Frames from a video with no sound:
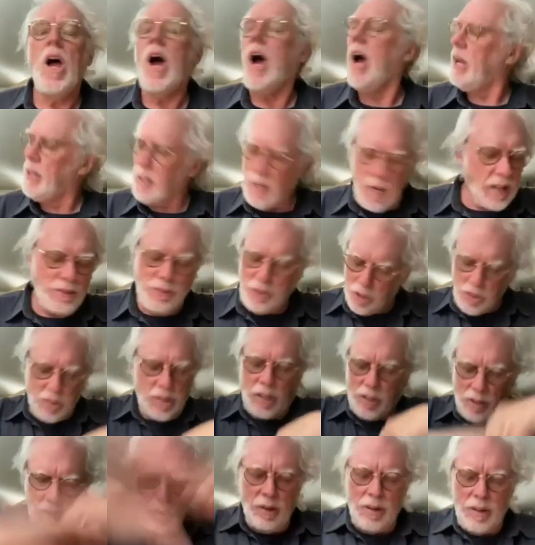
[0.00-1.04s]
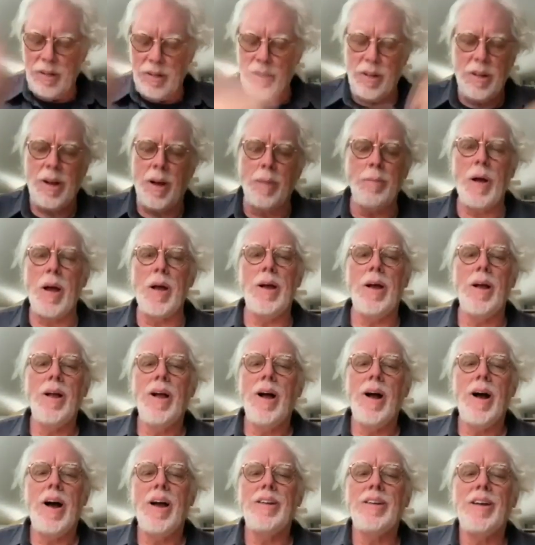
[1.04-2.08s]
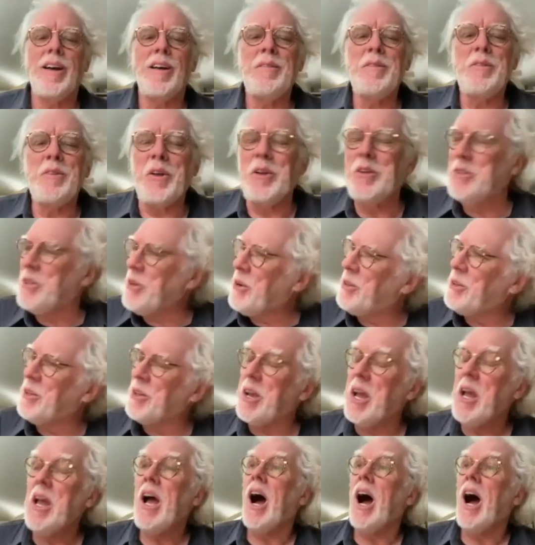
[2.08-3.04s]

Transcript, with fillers: I, I just like, oh, I'm not, I, I'm not totally,